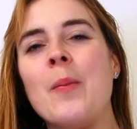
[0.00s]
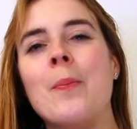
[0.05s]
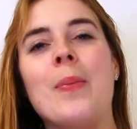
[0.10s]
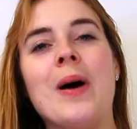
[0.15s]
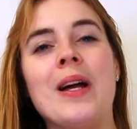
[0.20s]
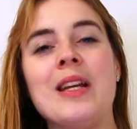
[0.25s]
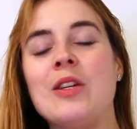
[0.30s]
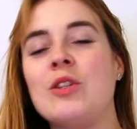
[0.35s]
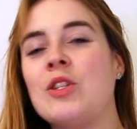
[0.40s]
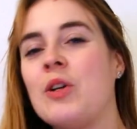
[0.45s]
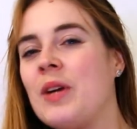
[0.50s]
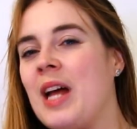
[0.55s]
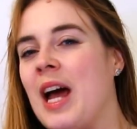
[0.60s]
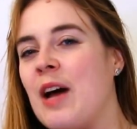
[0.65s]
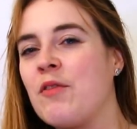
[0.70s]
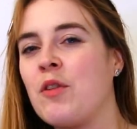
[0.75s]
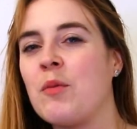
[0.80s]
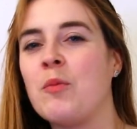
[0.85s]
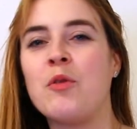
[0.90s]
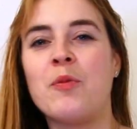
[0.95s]
but you don't
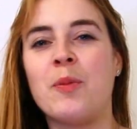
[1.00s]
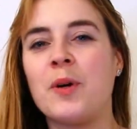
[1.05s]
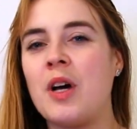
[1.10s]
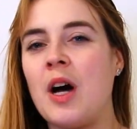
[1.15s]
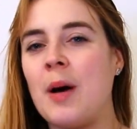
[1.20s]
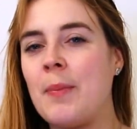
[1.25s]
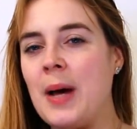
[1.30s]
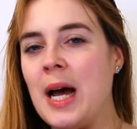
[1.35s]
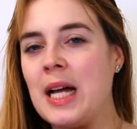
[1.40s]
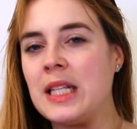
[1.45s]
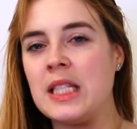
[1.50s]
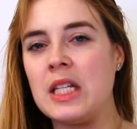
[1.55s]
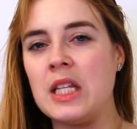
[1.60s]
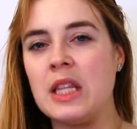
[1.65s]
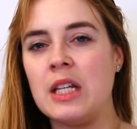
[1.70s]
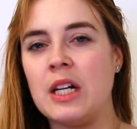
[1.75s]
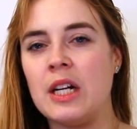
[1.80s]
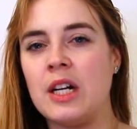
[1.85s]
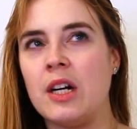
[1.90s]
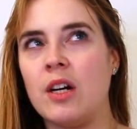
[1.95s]
have removable cup pads in
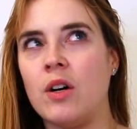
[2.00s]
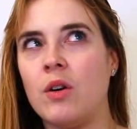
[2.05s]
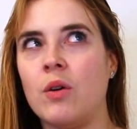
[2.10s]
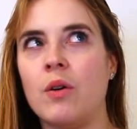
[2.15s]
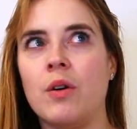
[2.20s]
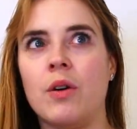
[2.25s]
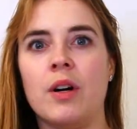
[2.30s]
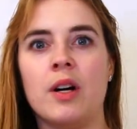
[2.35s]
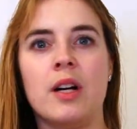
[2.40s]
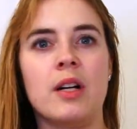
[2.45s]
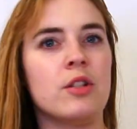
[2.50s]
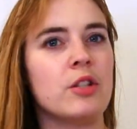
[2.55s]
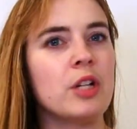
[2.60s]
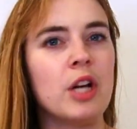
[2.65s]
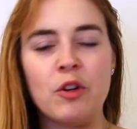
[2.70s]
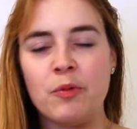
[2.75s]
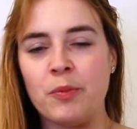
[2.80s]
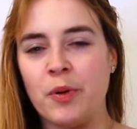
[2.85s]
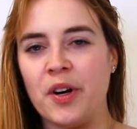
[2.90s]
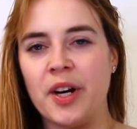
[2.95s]
there or a
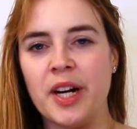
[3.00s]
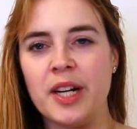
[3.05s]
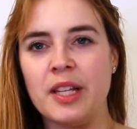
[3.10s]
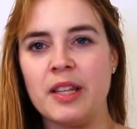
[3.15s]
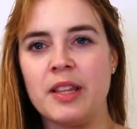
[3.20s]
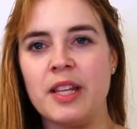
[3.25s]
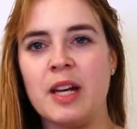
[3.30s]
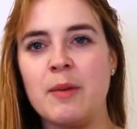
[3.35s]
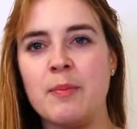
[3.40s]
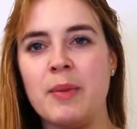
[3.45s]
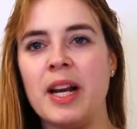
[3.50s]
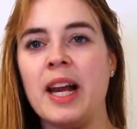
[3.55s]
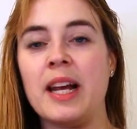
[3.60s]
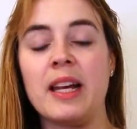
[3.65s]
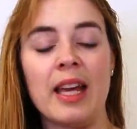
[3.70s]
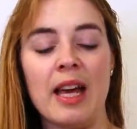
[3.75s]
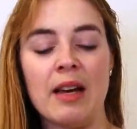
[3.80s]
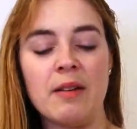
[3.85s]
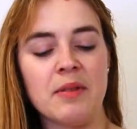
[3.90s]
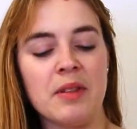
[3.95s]
shelf bar or anything. But like,
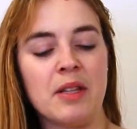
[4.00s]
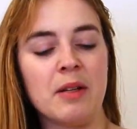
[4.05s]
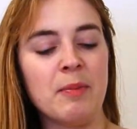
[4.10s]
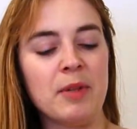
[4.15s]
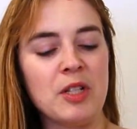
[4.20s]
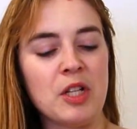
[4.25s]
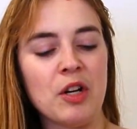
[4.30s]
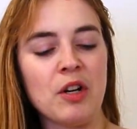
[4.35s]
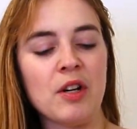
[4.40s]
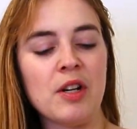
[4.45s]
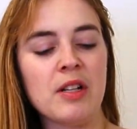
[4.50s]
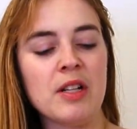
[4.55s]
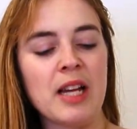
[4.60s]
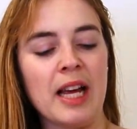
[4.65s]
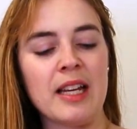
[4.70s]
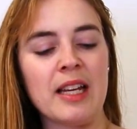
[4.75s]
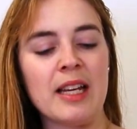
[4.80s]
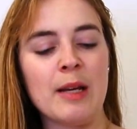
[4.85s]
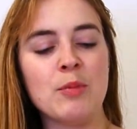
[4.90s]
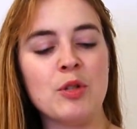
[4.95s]
yeah, the material
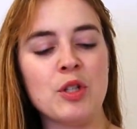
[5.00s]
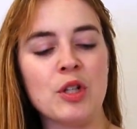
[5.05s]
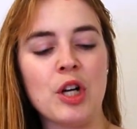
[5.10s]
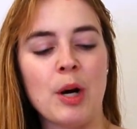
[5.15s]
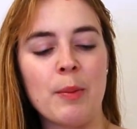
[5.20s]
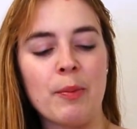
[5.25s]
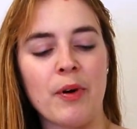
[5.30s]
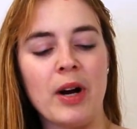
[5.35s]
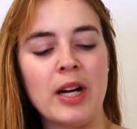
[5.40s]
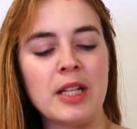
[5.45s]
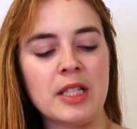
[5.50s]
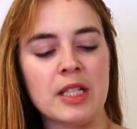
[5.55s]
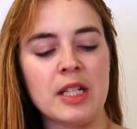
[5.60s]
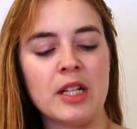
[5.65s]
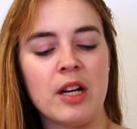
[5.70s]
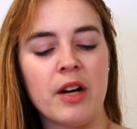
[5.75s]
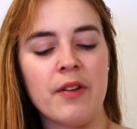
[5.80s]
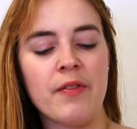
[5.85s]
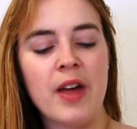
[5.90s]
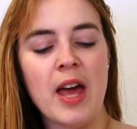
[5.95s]
like keeps you compressed
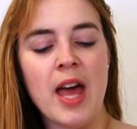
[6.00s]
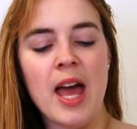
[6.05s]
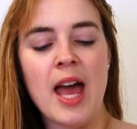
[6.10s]
enough.